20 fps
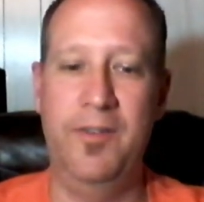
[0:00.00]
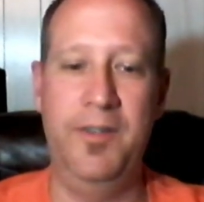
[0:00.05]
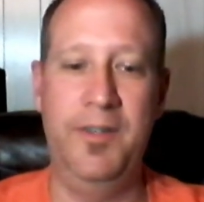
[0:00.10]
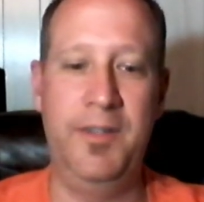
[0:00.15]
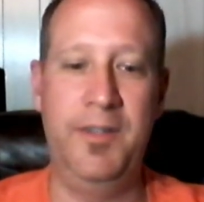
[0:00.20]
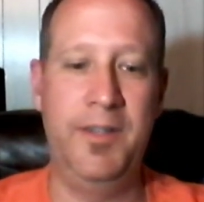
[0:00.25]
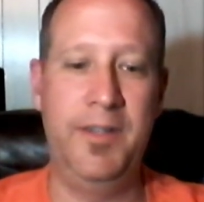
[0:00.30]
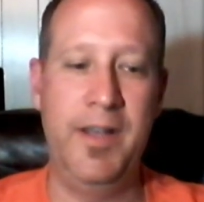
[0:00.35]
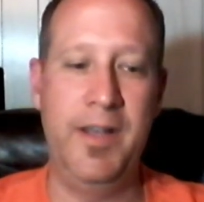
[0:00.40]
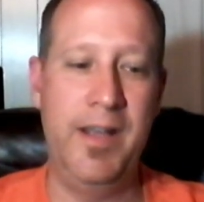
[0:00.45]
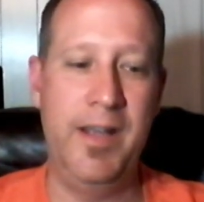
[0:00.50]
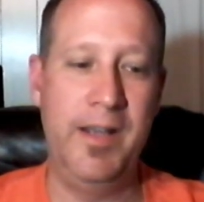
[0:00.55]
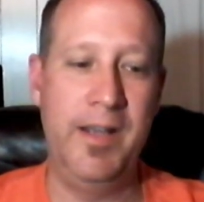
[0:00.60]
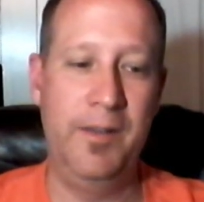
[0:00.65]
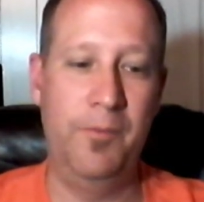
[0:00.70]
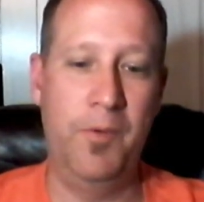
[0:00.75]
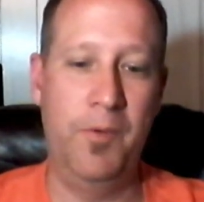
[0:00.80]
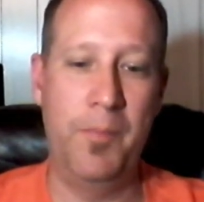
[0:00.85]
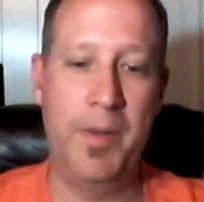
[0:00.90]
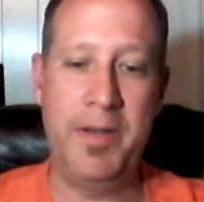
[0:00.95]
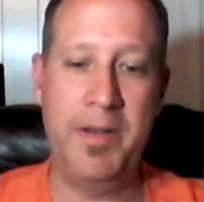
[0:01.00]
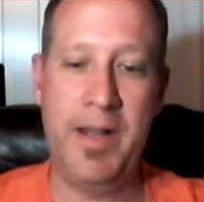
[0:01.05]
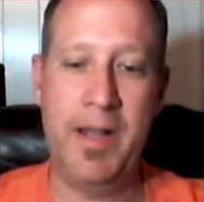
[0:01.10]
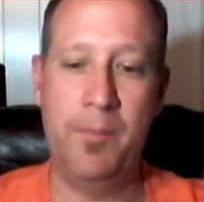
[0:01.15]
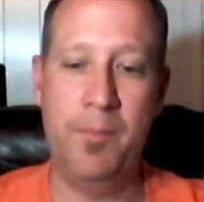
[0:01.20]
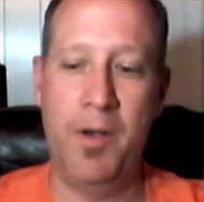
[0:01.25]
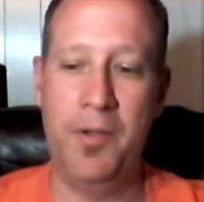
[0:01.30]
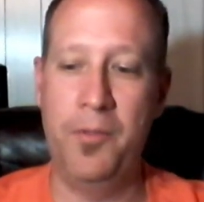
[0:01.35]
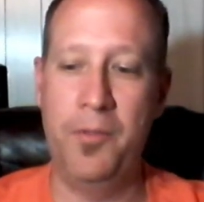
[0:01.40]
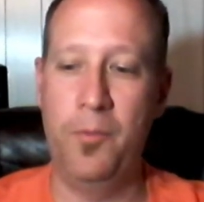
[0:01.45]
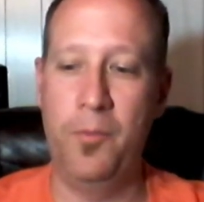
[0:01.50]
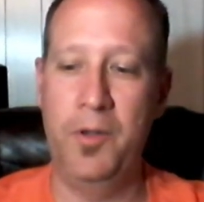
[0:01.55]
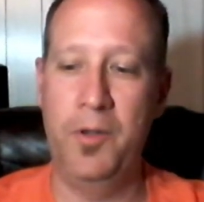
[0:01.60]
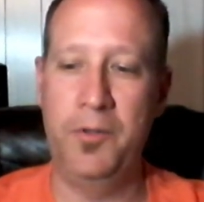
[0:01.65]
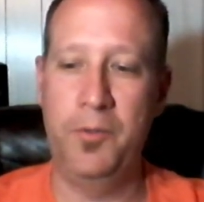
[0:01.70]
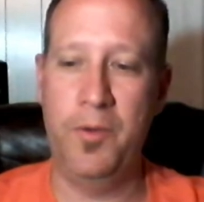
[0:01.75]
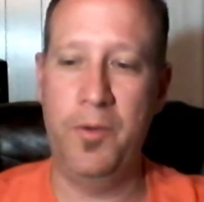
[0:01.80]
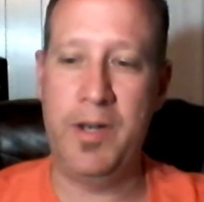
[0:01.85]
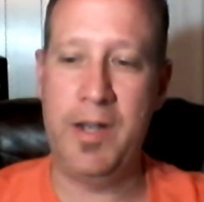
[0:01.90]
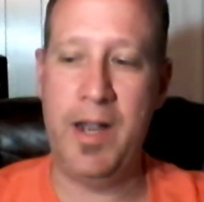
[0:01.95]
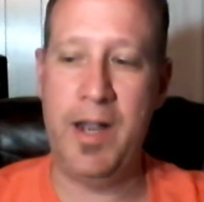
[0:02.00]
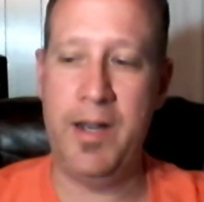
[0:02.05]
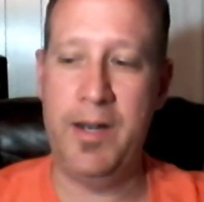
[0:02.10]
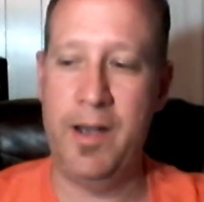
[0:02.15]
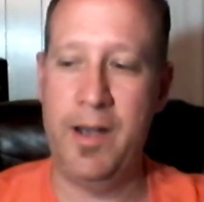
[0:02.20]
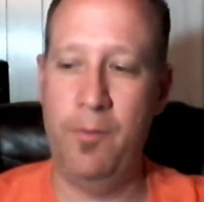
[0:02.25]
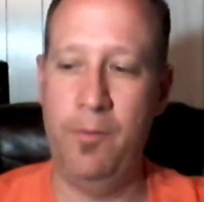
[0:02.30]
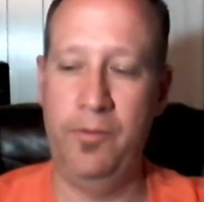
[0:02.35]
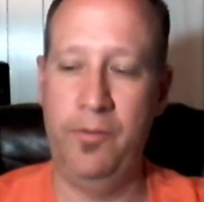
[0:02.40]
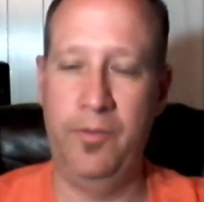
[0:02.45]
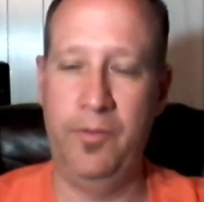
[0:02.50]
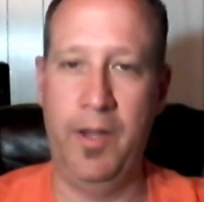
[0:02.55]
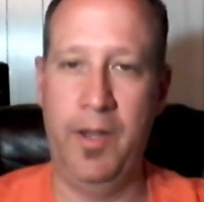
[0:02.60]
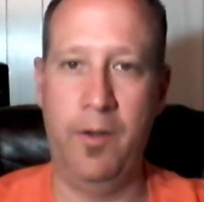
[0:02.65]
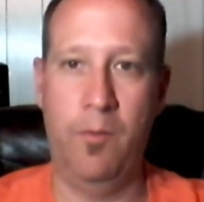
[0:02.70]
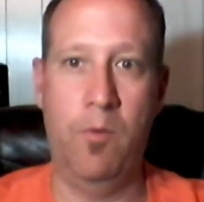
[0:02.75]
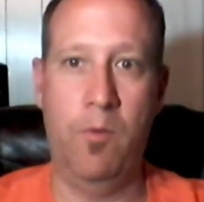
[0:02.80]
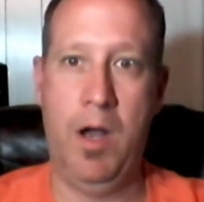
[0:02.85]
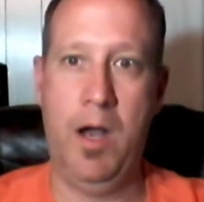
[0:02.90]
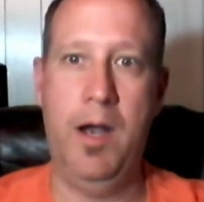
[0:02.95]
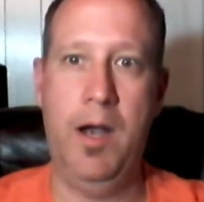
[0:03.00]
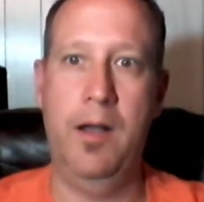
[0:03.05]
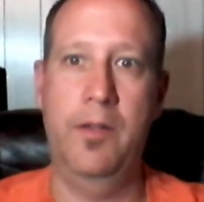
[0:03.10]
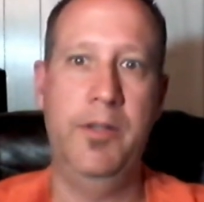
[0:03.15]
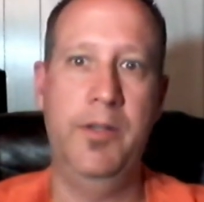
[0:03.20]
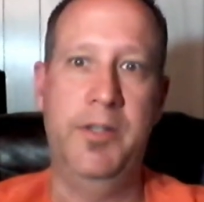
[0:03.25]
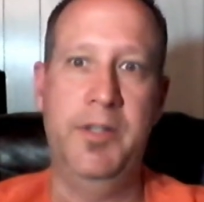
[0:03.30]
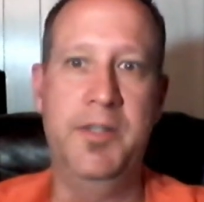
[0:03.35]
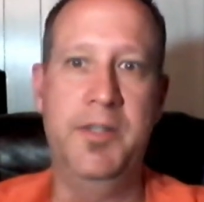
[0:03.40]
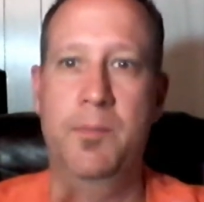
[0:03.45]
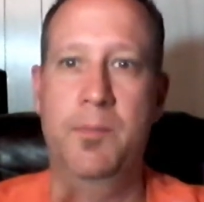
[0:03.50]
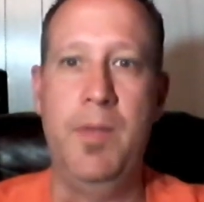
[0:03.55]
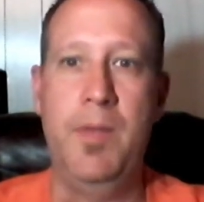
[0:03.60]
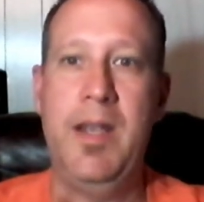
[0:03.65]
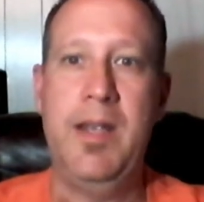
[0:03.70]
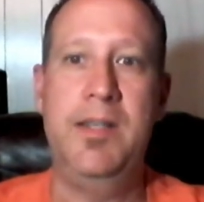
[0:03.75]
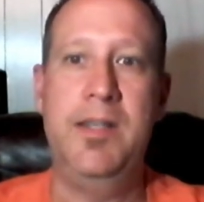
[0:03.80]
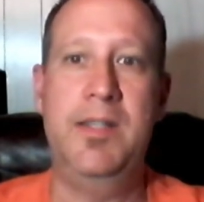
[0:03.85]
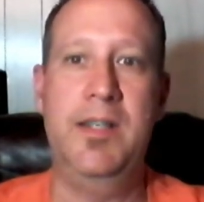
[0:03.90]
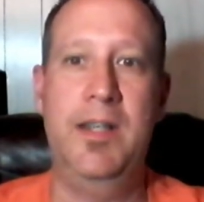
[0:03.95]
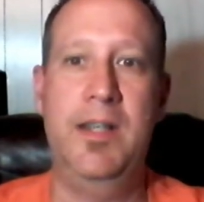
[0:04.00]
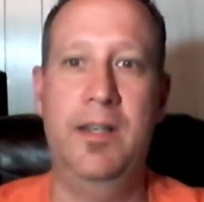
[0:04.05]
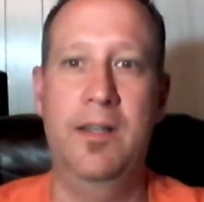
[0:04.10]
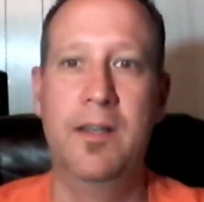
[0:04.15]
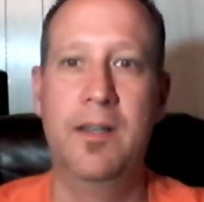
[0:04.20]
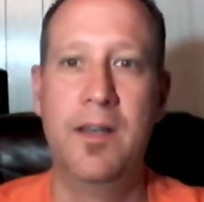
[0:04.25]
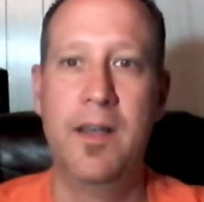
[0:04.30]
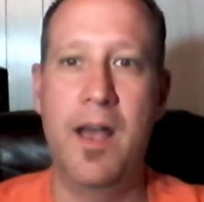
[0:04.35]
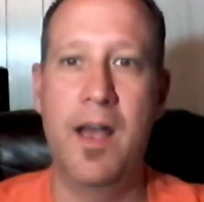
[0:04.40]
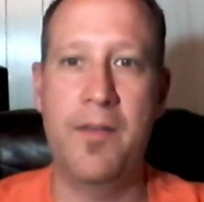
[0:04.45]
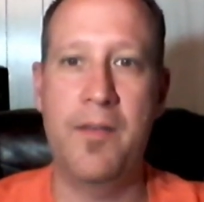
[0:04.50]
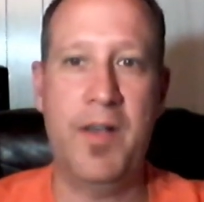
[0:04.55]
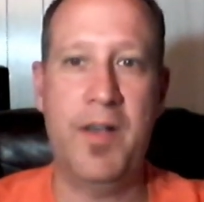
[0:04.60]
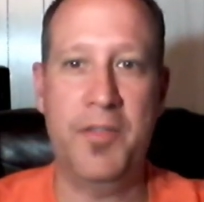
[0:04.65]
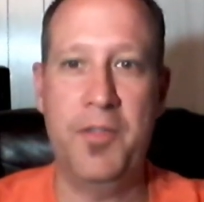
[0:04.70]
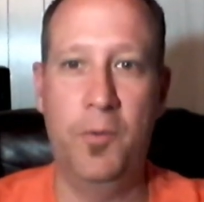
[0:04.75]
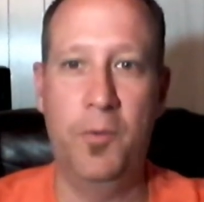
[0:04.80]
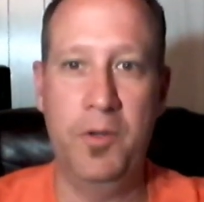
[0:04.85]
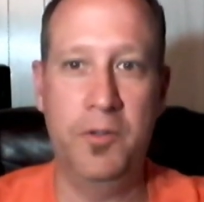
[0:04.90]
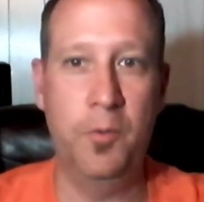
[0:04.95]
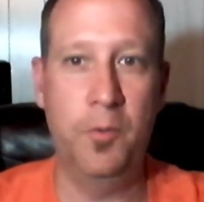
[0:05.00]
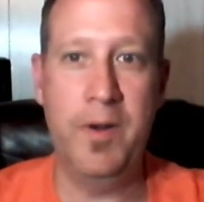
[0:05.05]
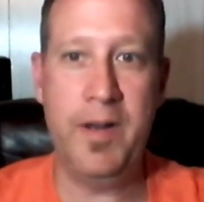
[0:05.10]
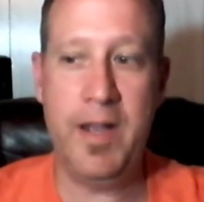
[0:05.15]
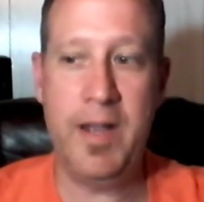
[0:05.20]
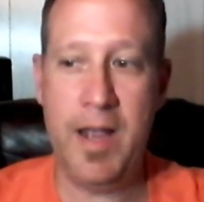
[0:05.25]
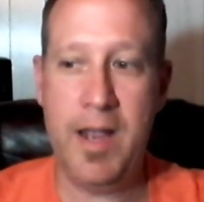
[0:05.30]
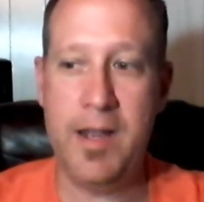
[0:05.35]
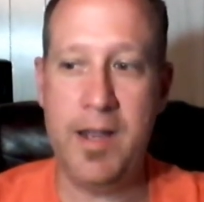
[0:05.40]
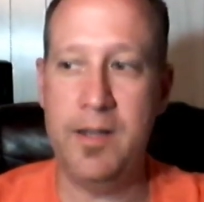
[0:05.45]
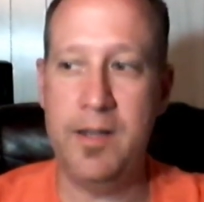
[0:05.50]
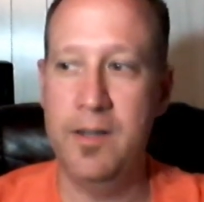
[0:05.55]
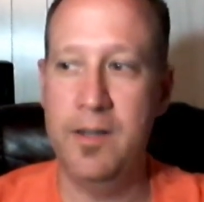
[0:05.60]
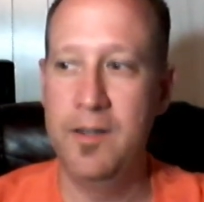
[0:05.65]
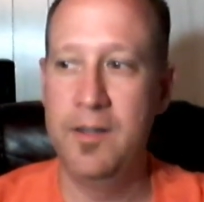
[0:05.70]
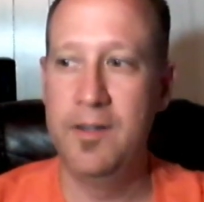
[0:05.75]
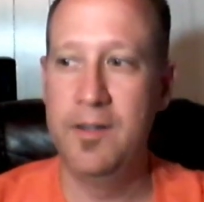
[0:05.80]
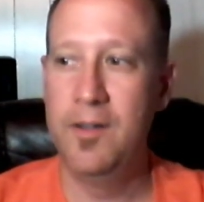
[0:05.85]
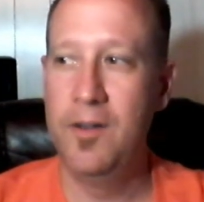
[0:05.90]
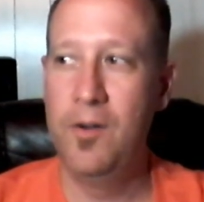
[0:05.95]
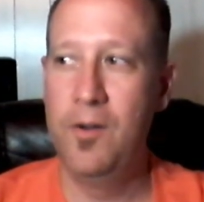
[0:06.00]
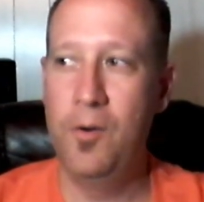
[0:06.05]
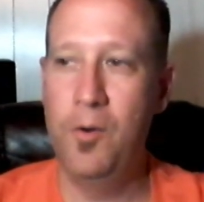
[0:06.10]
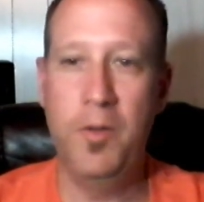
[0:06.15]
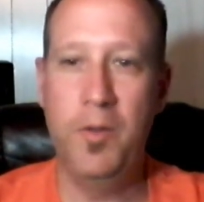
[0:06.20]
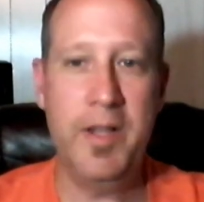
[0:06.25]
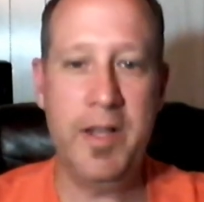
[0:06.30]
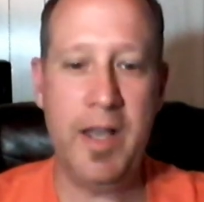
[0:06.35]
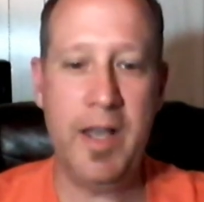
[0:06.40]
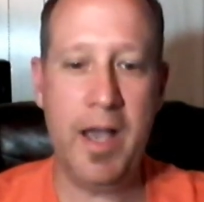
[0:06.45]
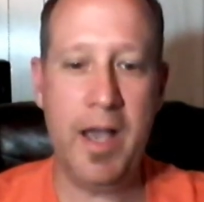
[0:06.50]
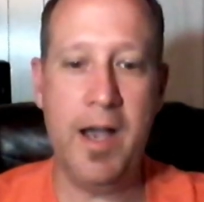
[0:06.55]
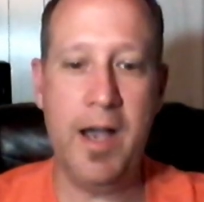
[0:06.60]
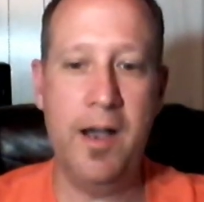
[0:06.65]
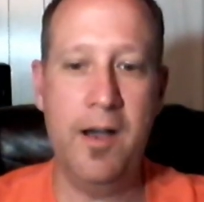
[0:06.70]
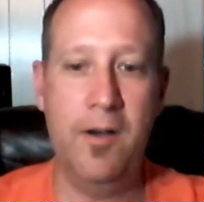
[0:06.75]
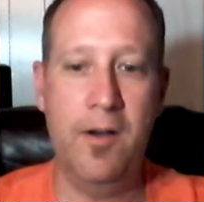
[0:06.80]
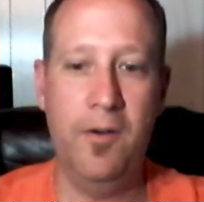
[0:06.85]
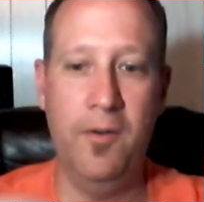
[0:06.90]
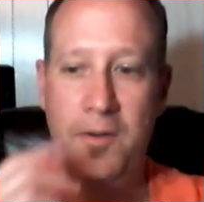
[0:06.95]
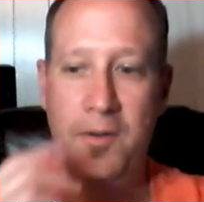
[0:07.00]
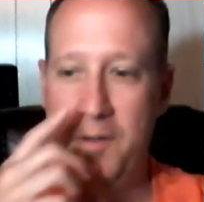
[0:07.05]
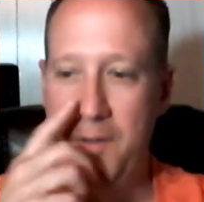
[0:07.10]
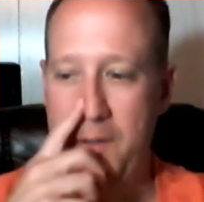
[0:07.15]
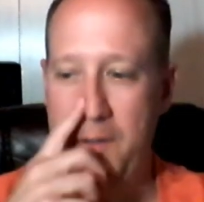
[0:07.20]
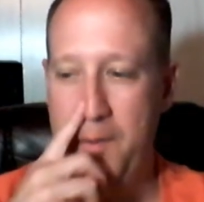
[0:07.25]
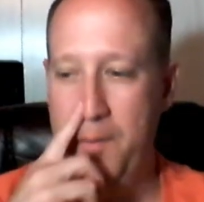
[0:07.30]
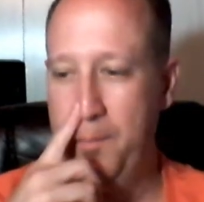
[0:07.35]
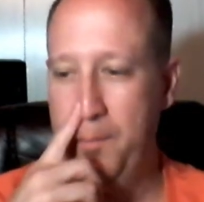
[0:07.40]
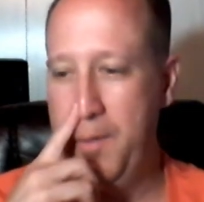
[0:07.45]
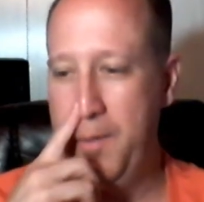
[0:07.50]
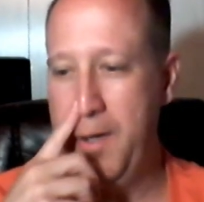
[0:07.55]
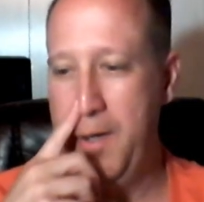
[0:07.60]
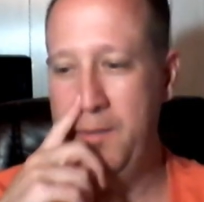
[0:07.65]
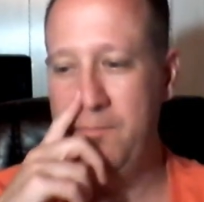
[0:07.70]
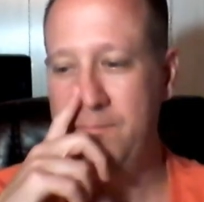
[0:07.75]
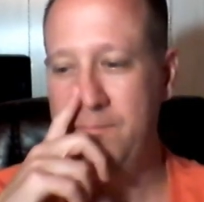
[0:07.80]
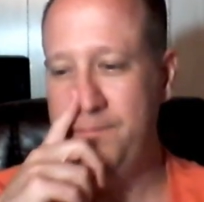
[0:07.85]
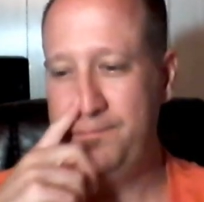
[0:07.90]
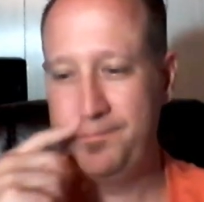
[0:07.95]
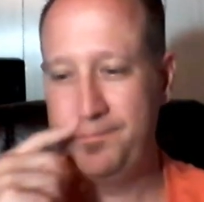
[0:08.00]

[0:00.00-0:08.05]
and when my dad bought the 128, I was like, wow, this is amazing. I've got the 128. Holy cow. But,